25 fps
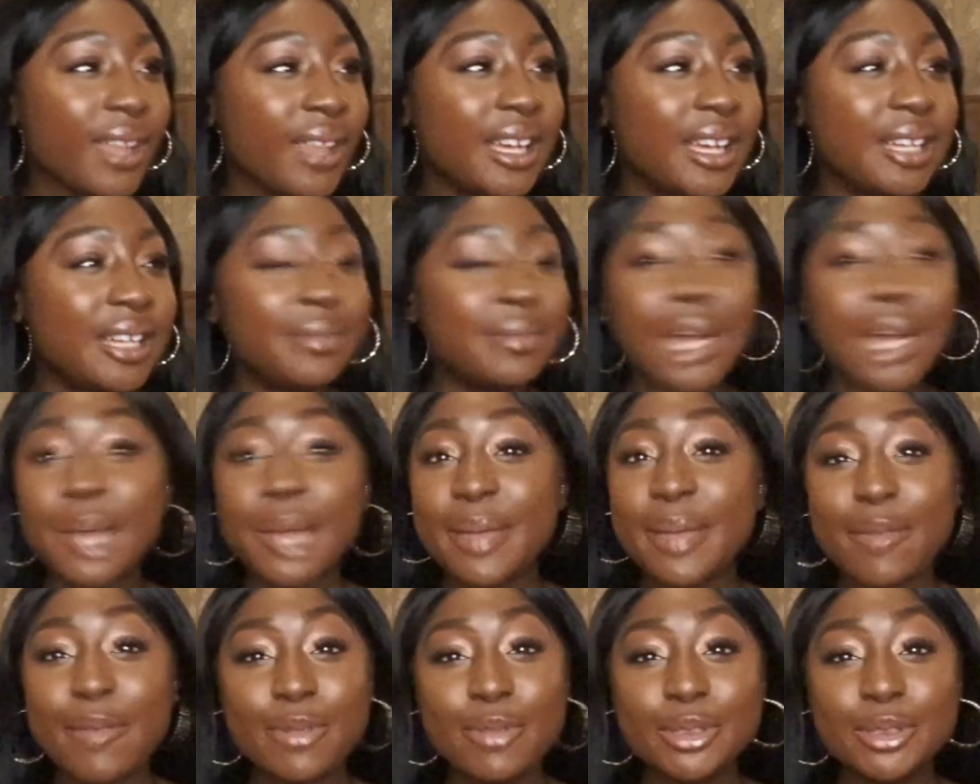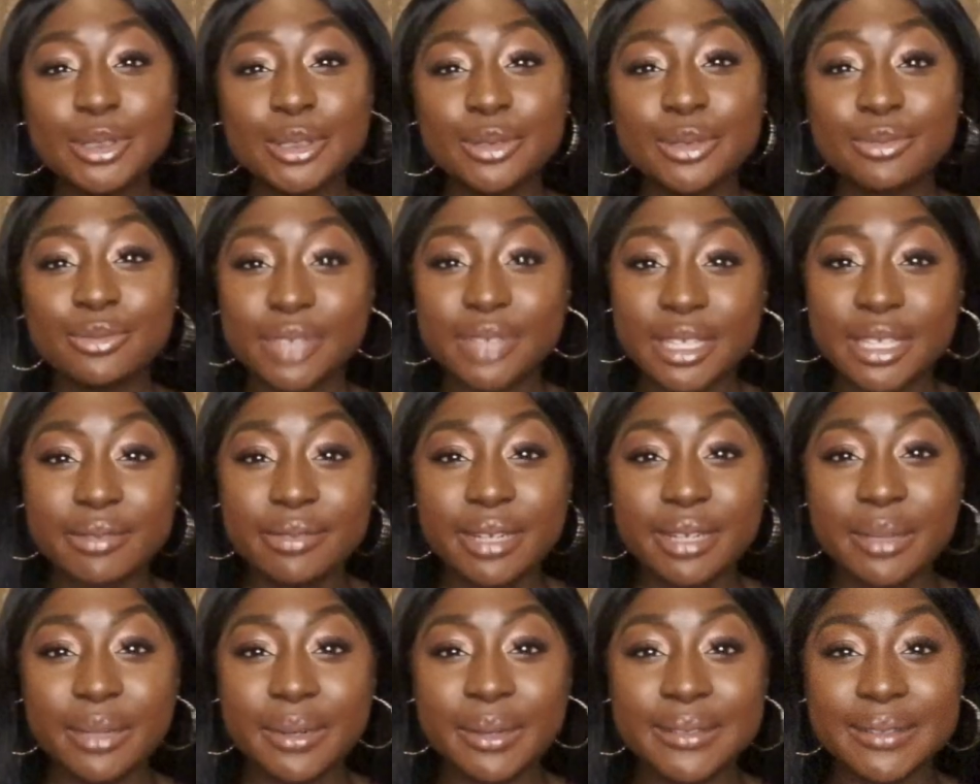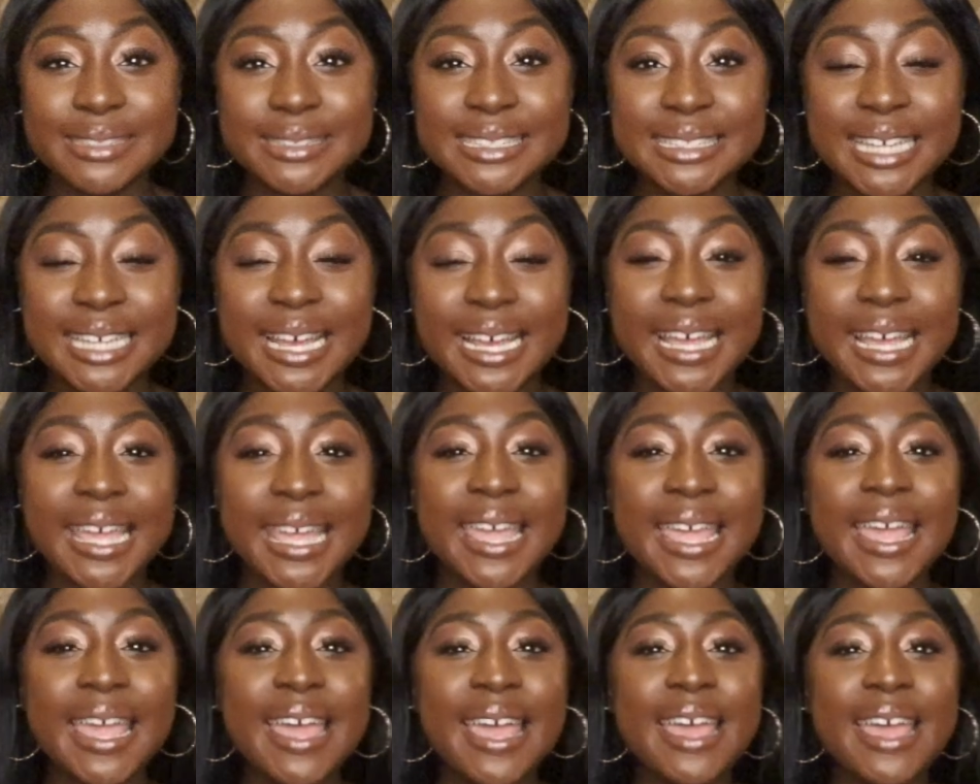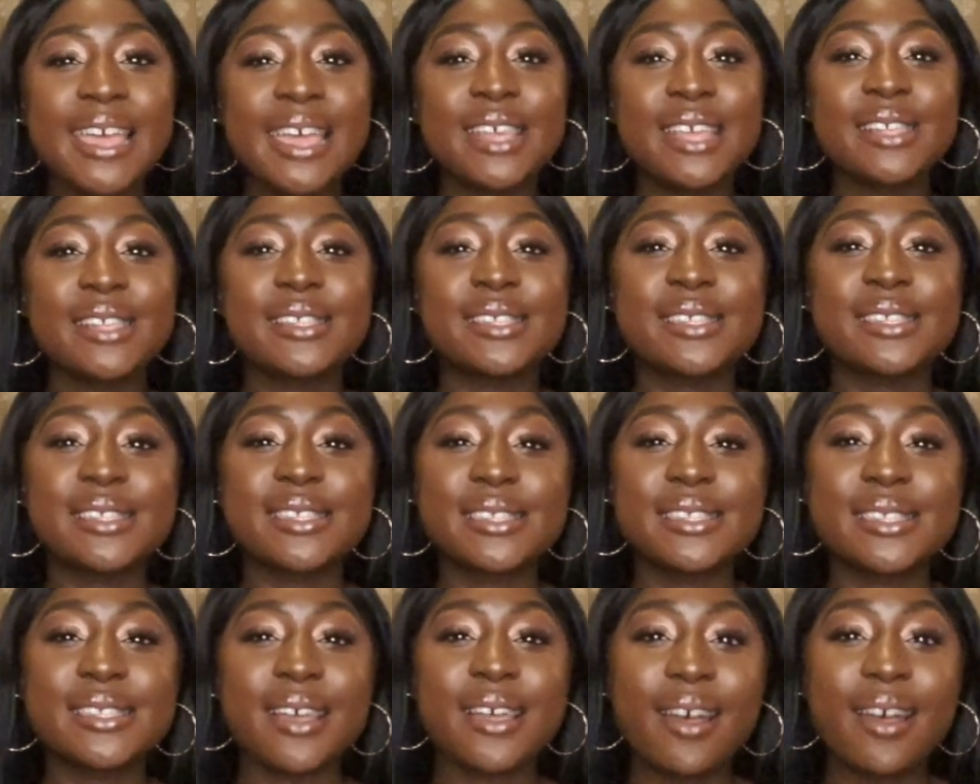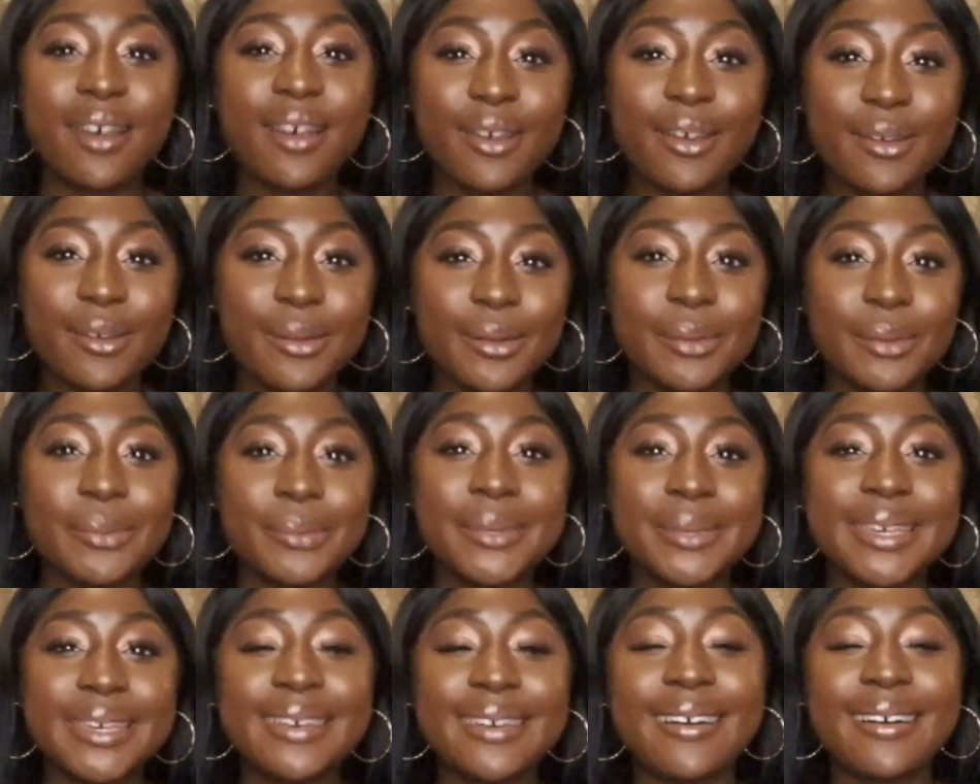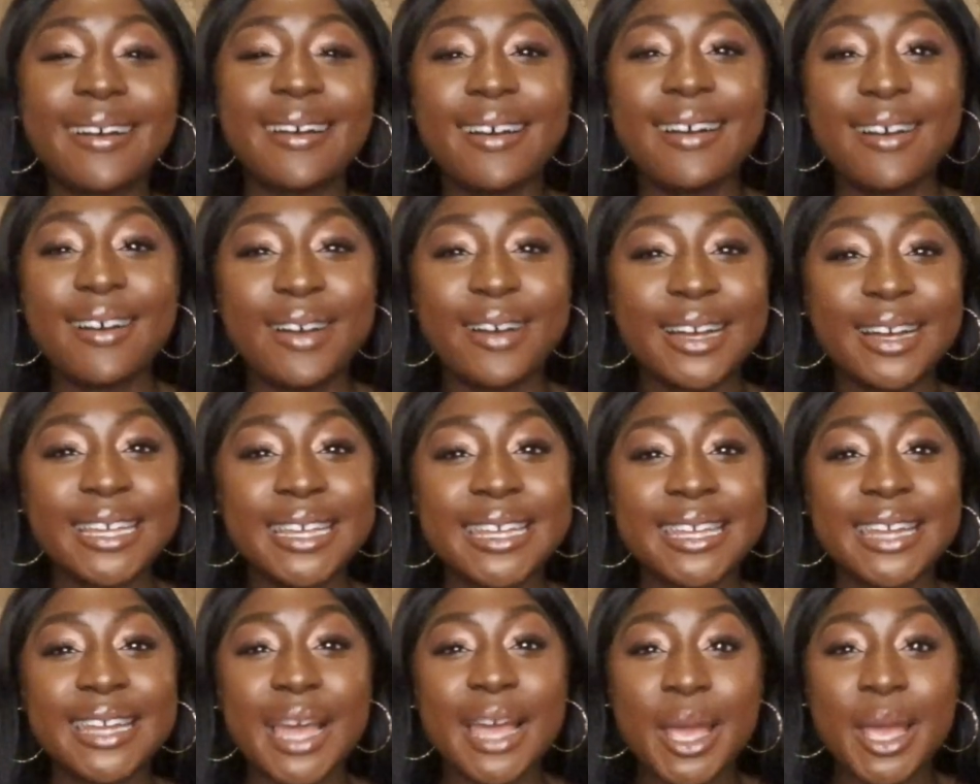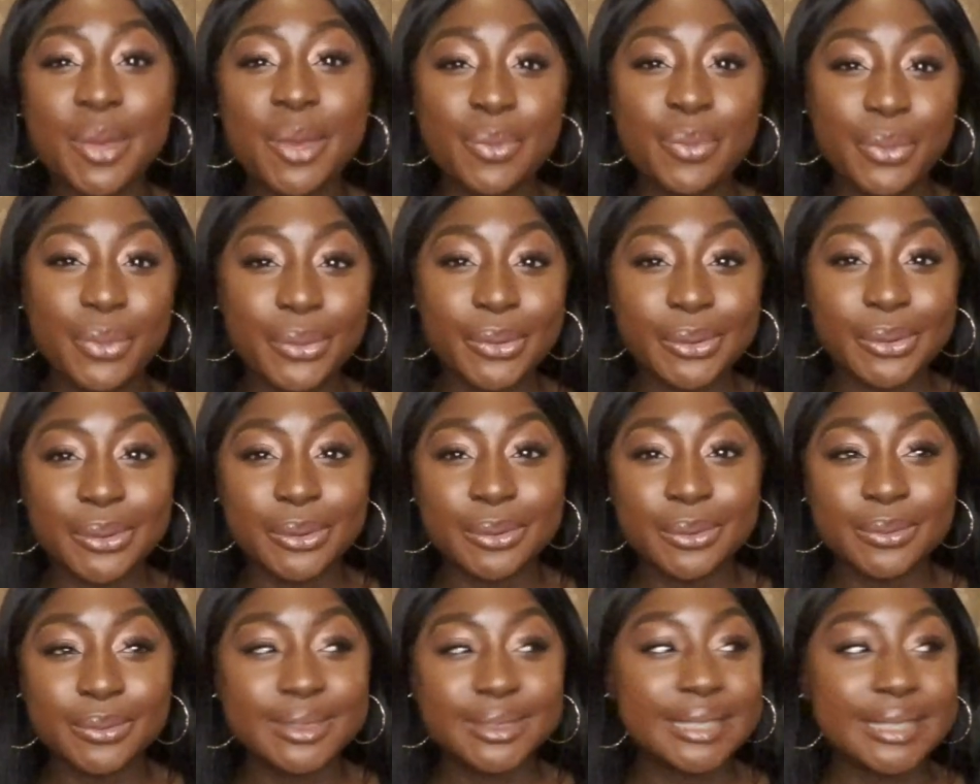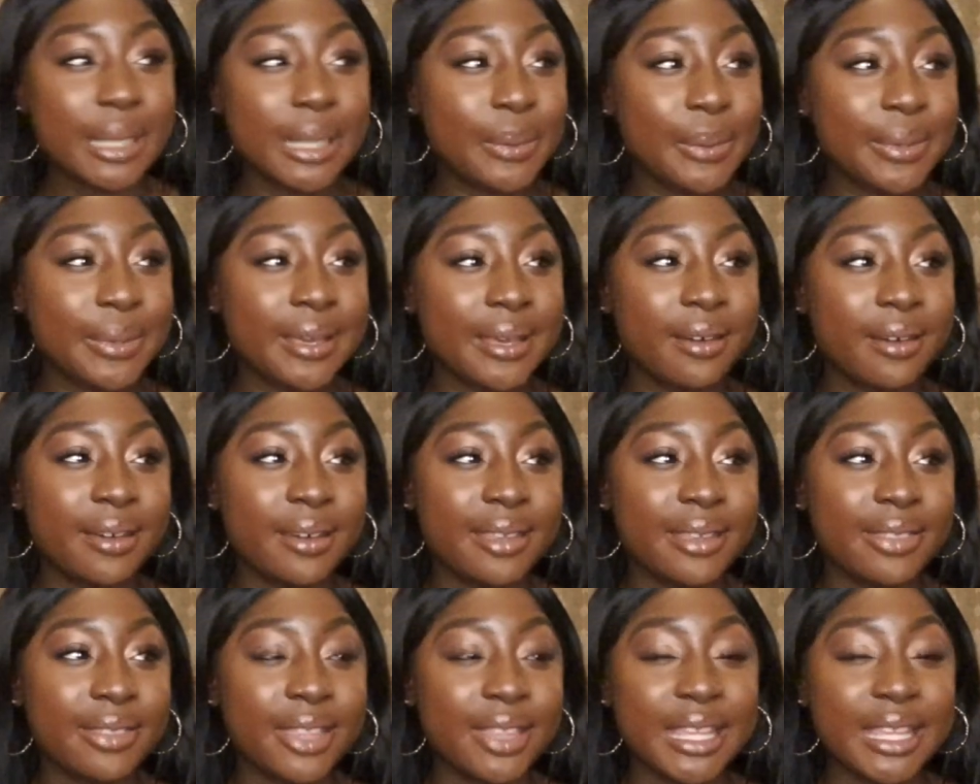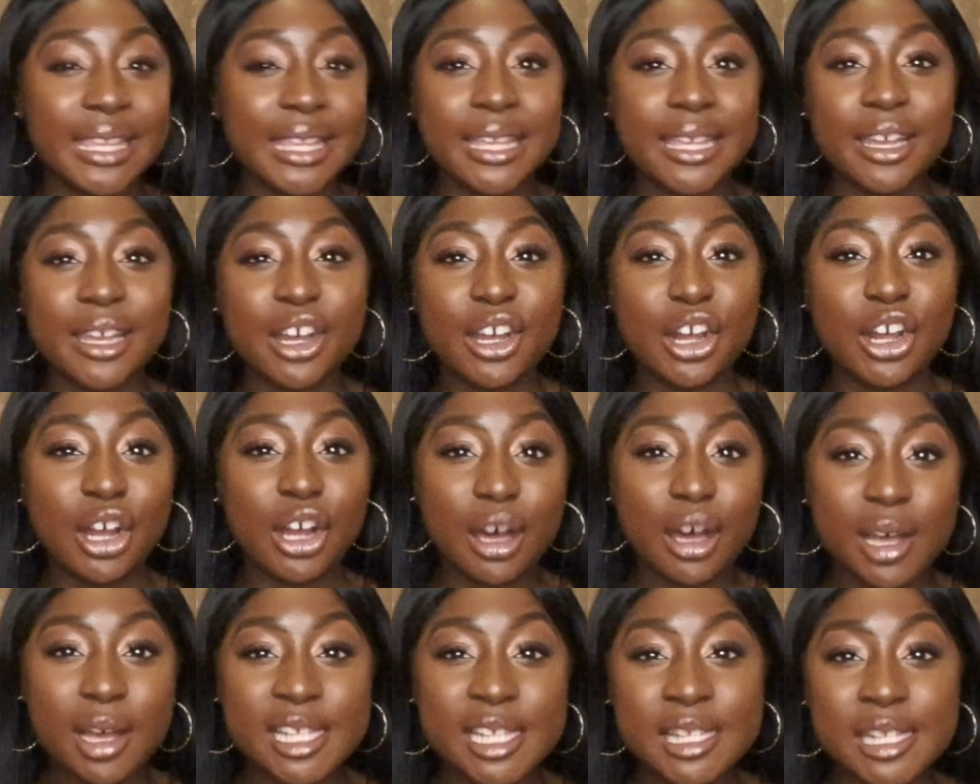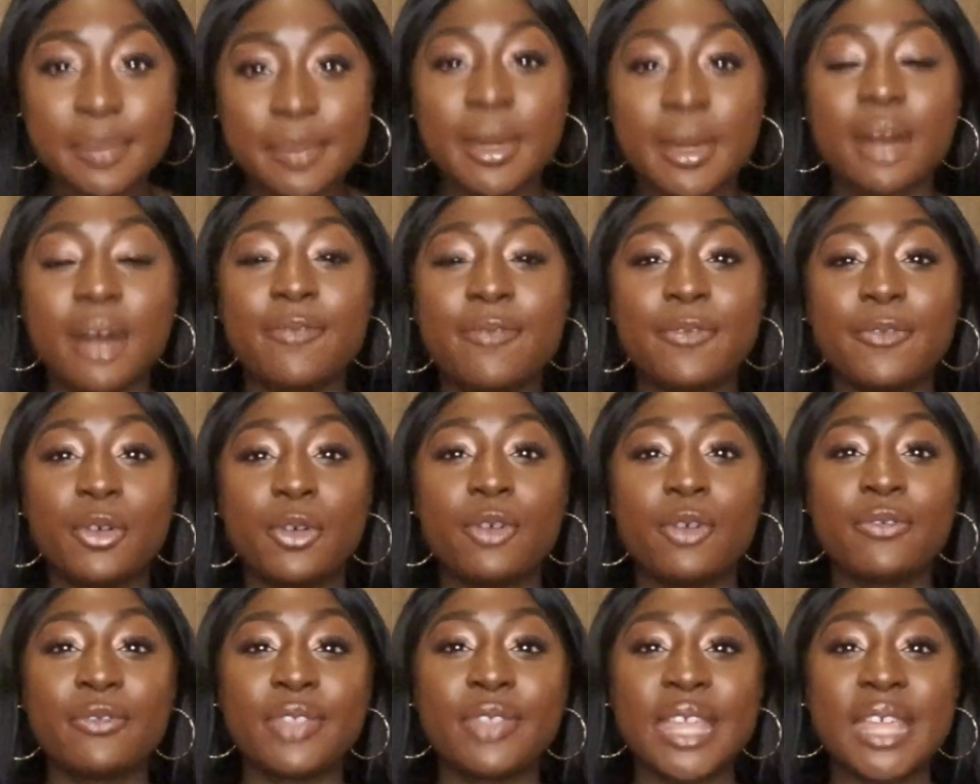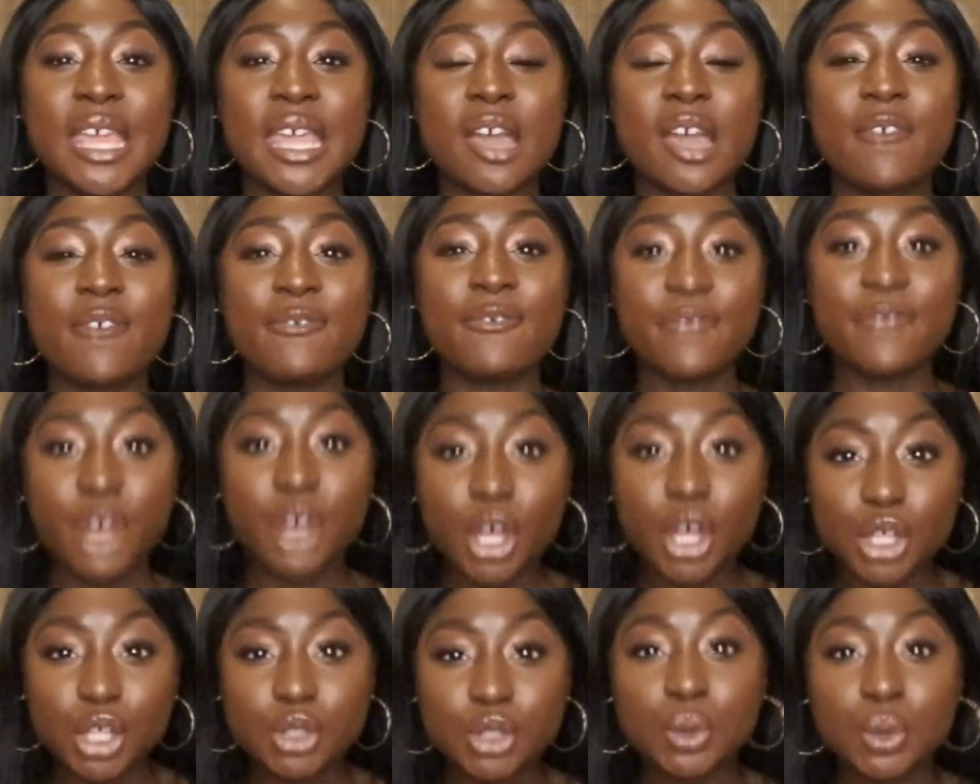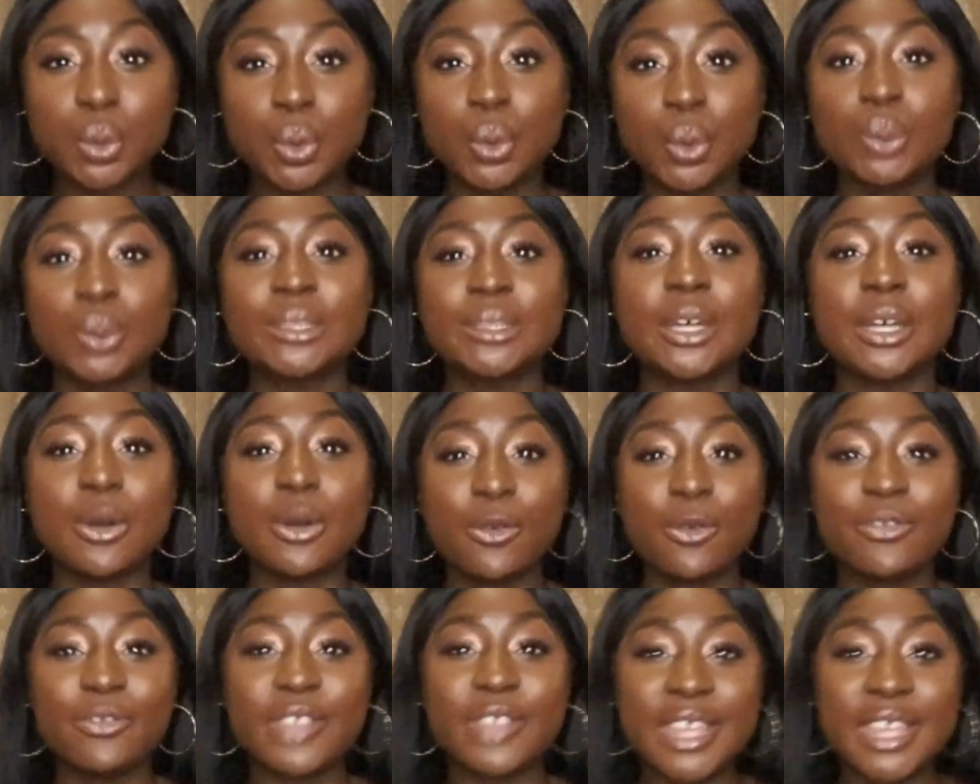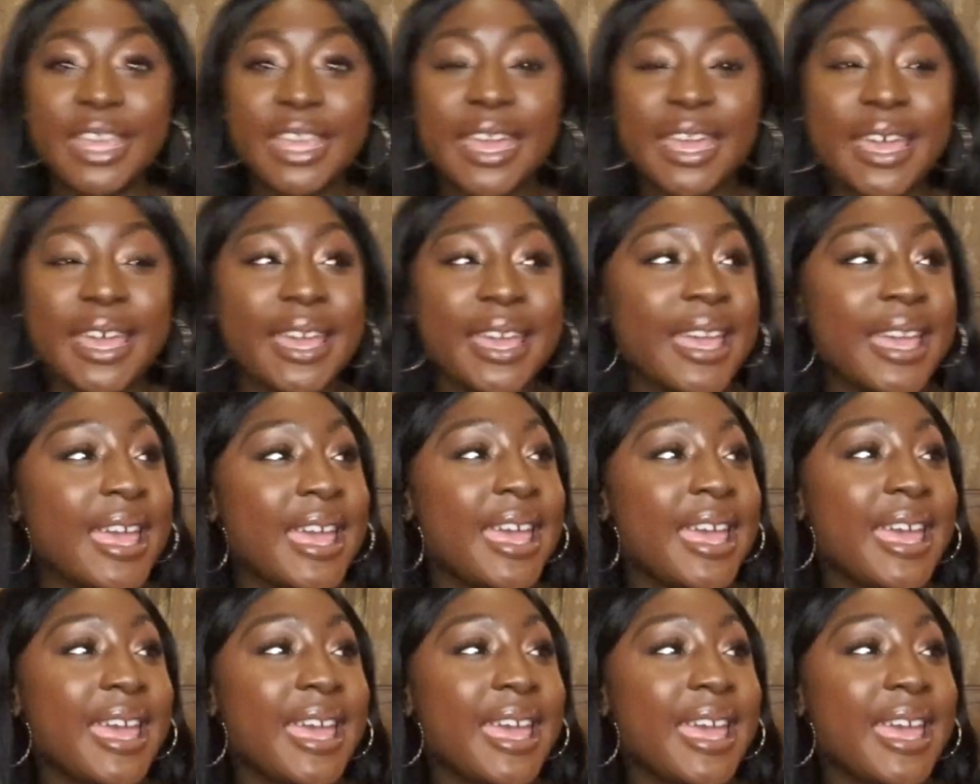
I hope everyone's doing really well today. So we are in April, so we are in the last month of the first quarter of the year.